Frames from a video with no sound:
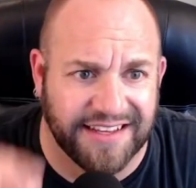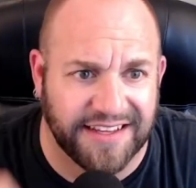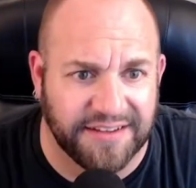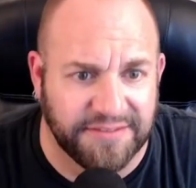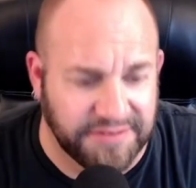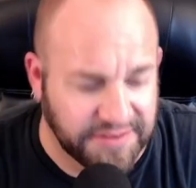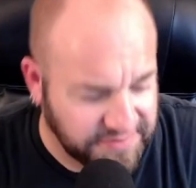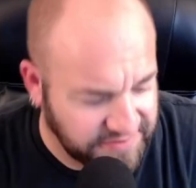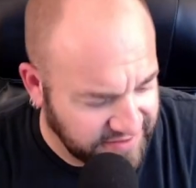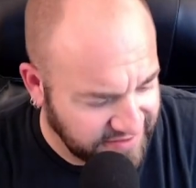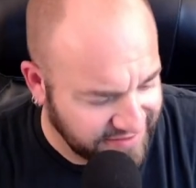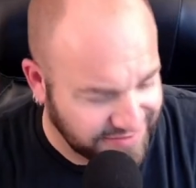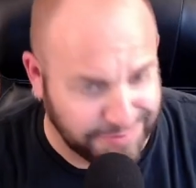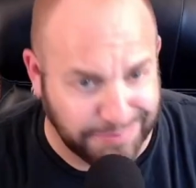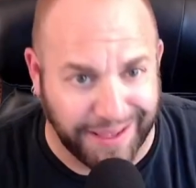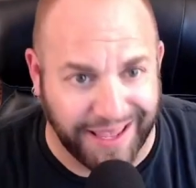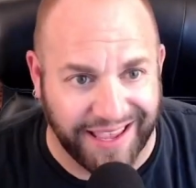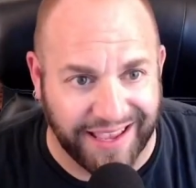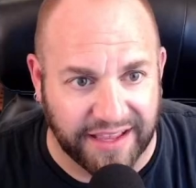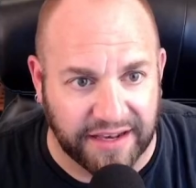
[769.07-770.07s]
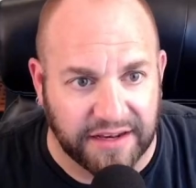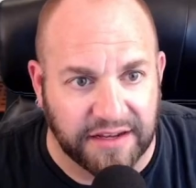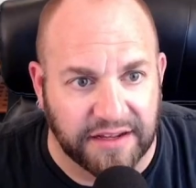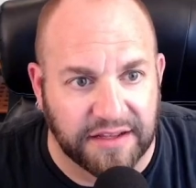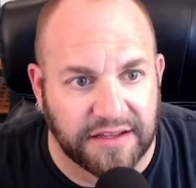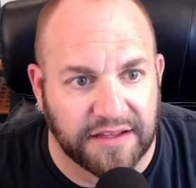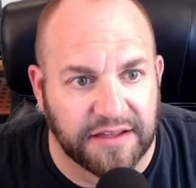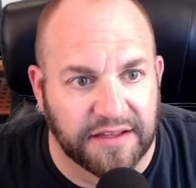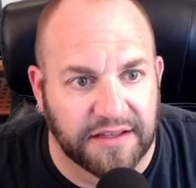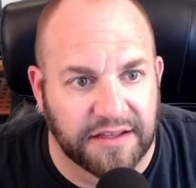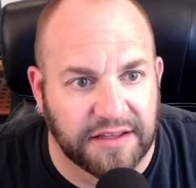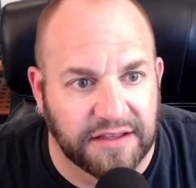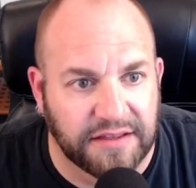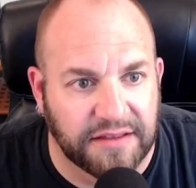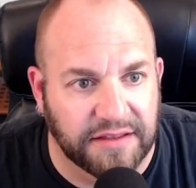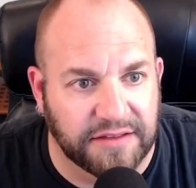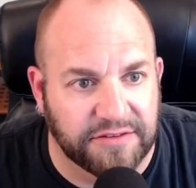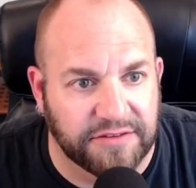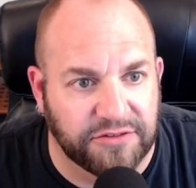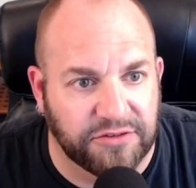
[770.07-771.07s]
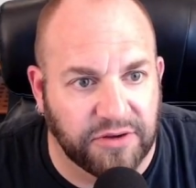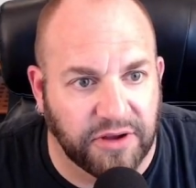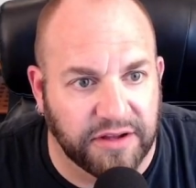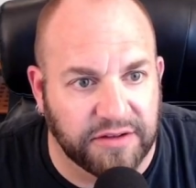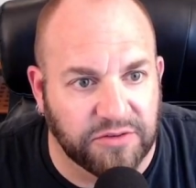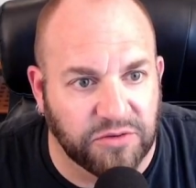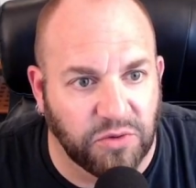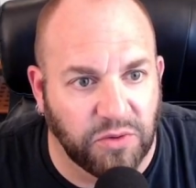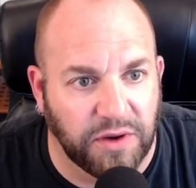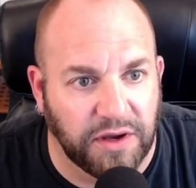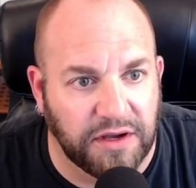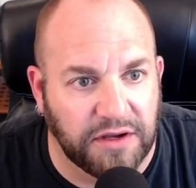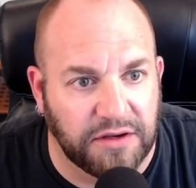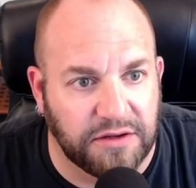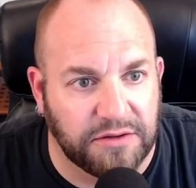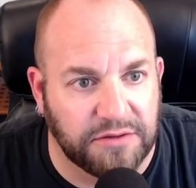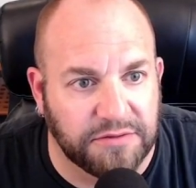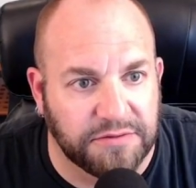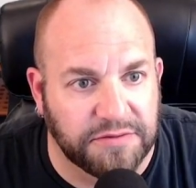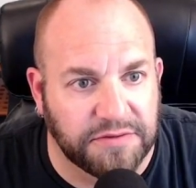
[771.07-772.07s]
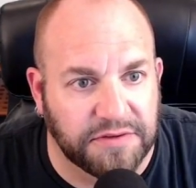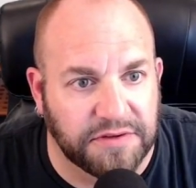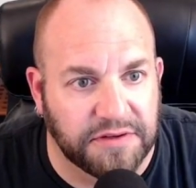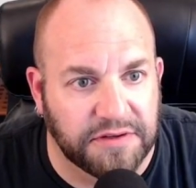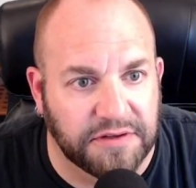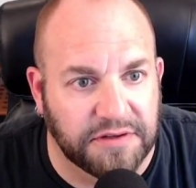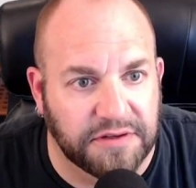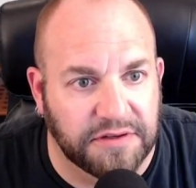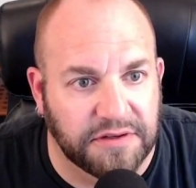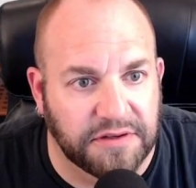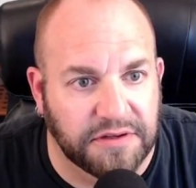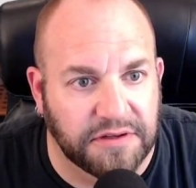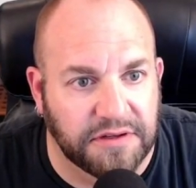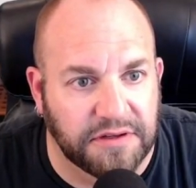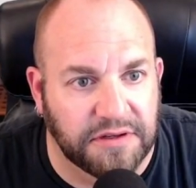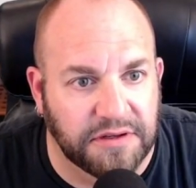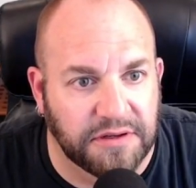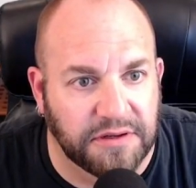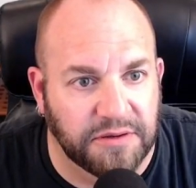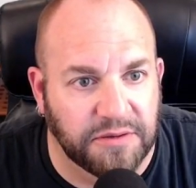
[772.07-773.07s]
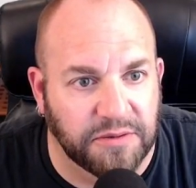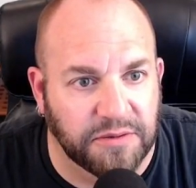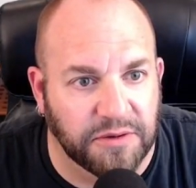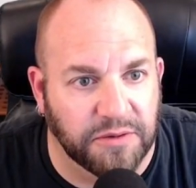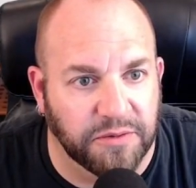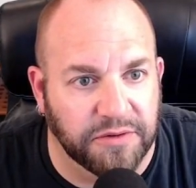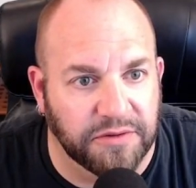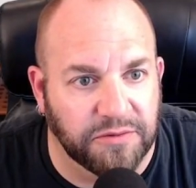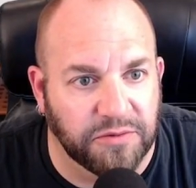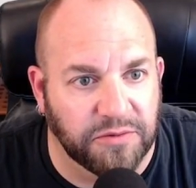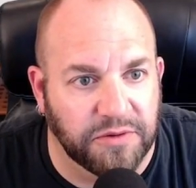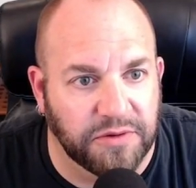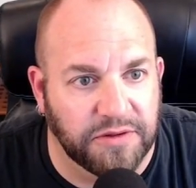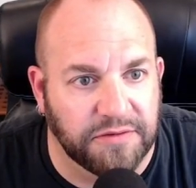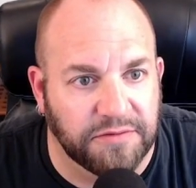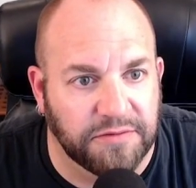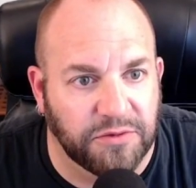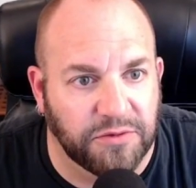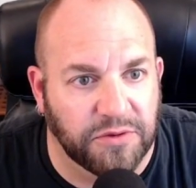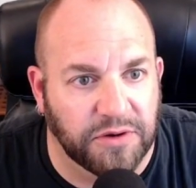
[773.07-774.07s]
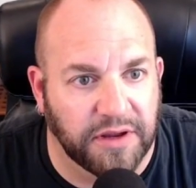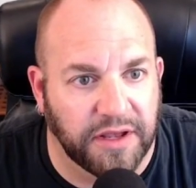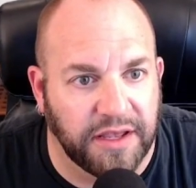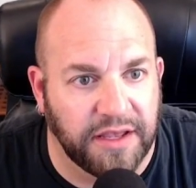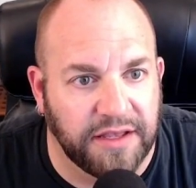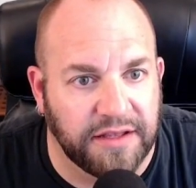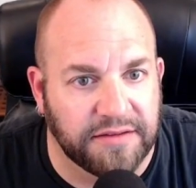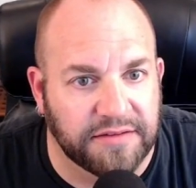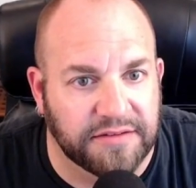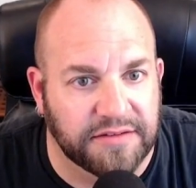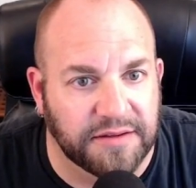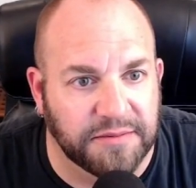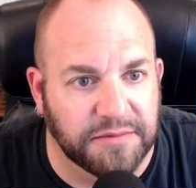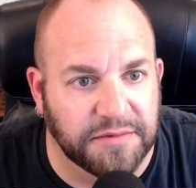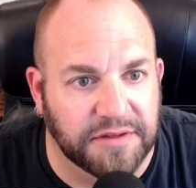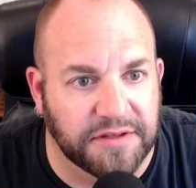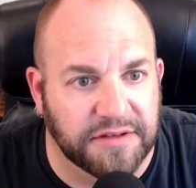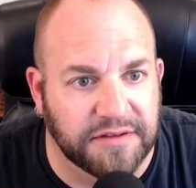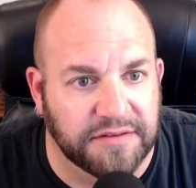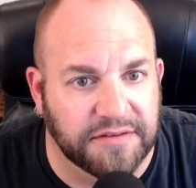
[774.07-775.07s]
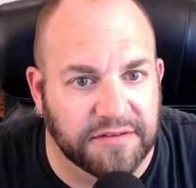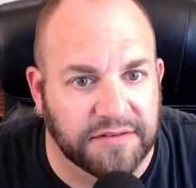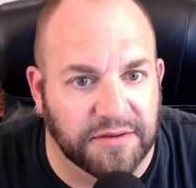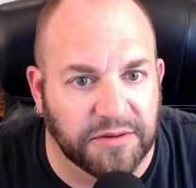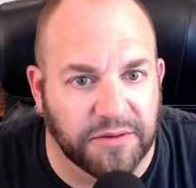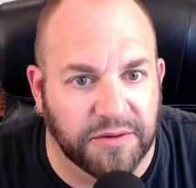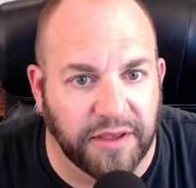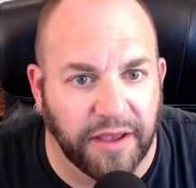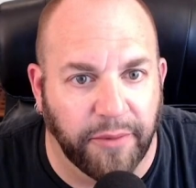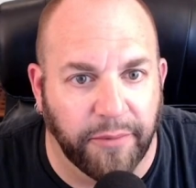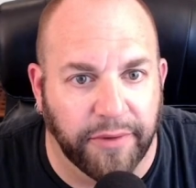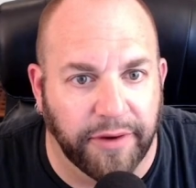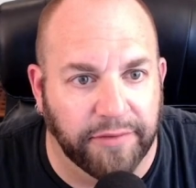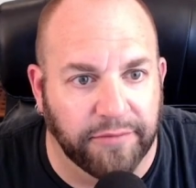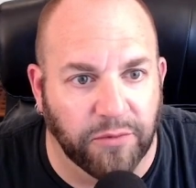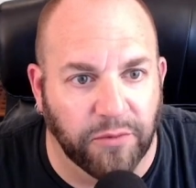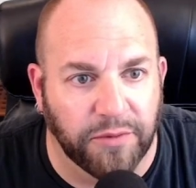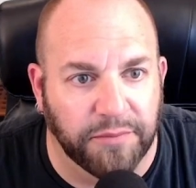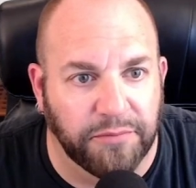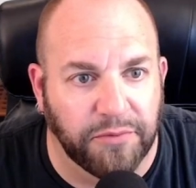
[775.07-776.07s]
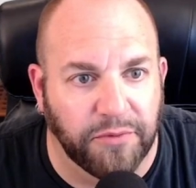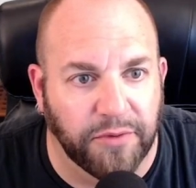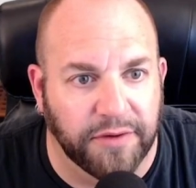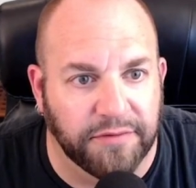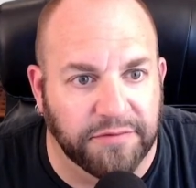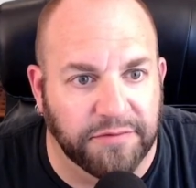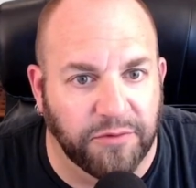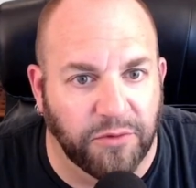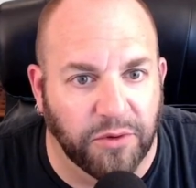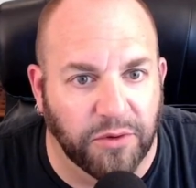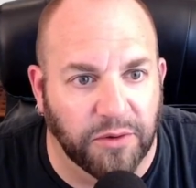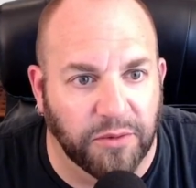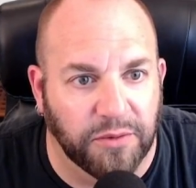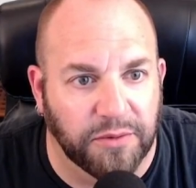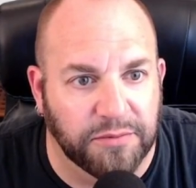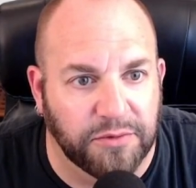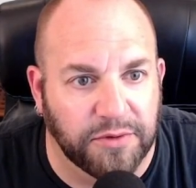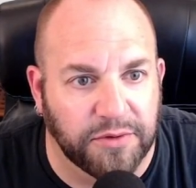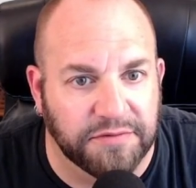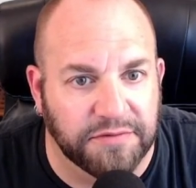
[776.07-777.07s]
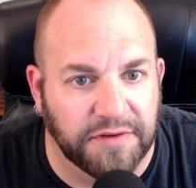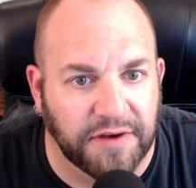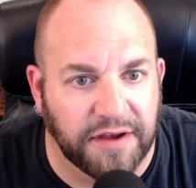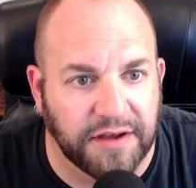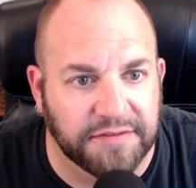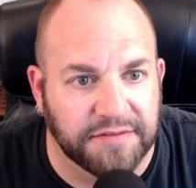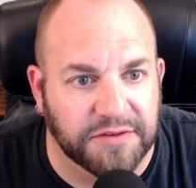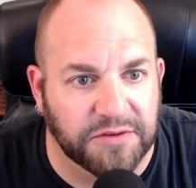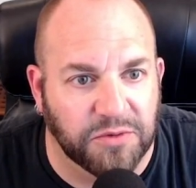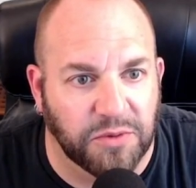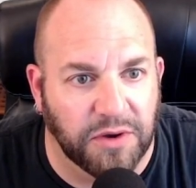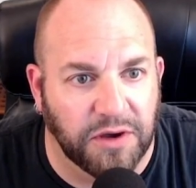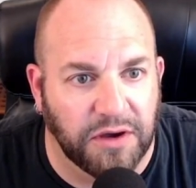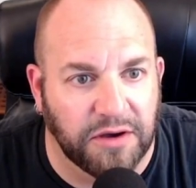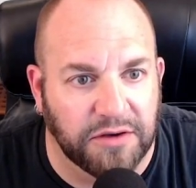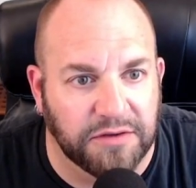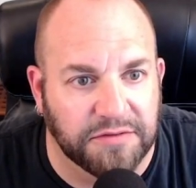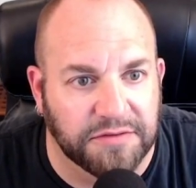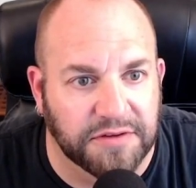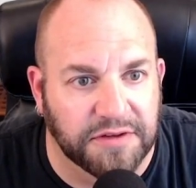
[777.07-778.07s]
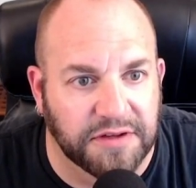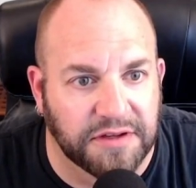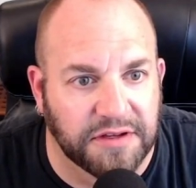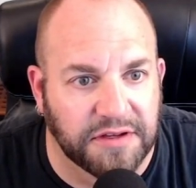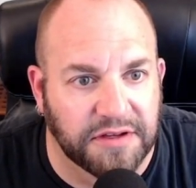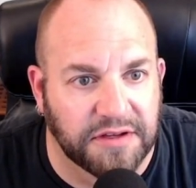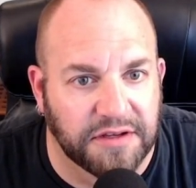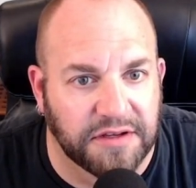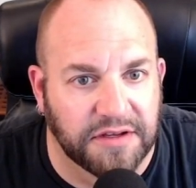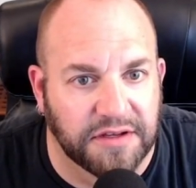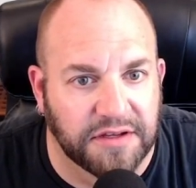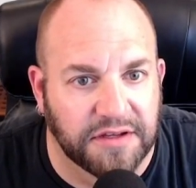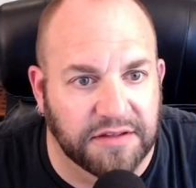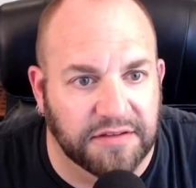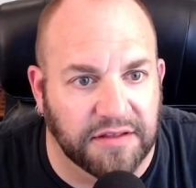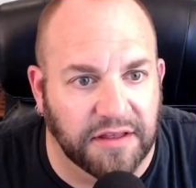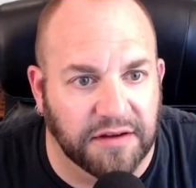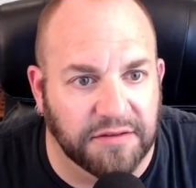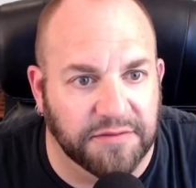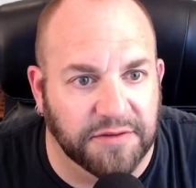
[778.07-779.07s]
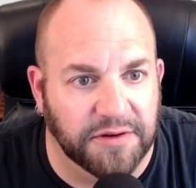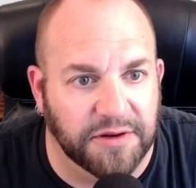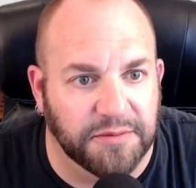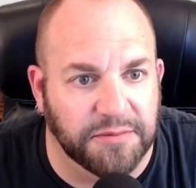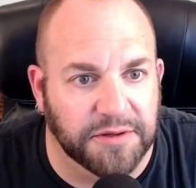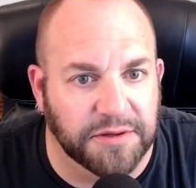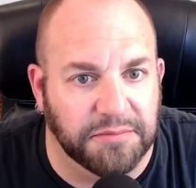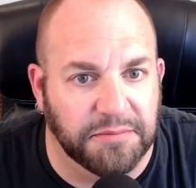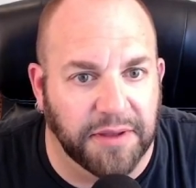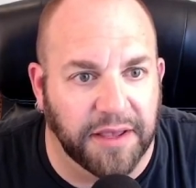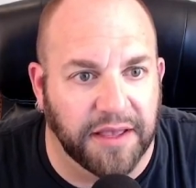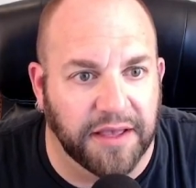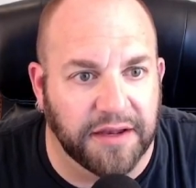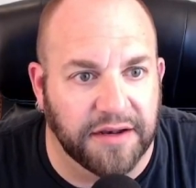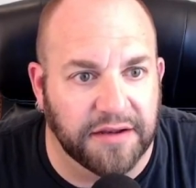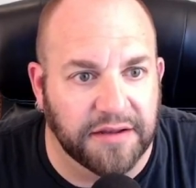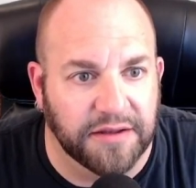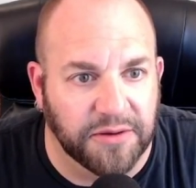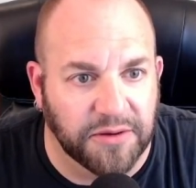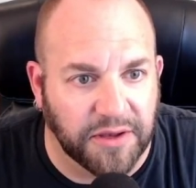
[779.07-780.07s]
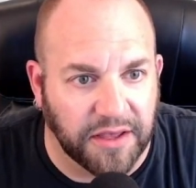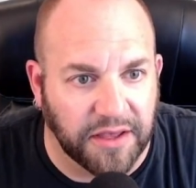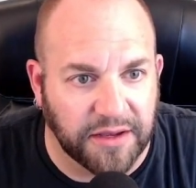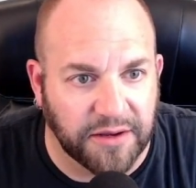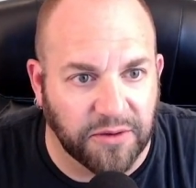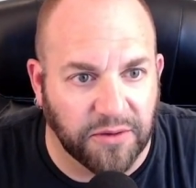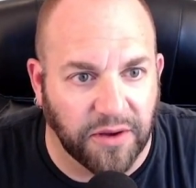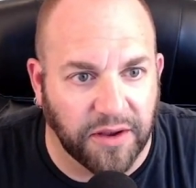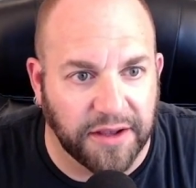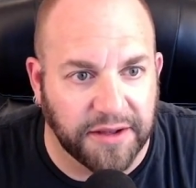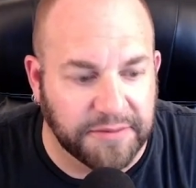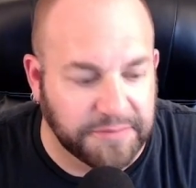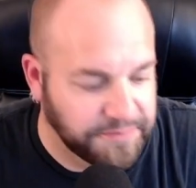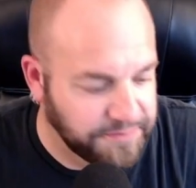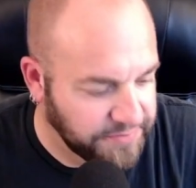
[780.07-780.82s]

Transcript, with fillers: 15's banging. Let's try 12. Where are we? 24, 8, something. So, yeah, whatever. 1.4, 1.5, and 12. Not a very big band. Okay, great.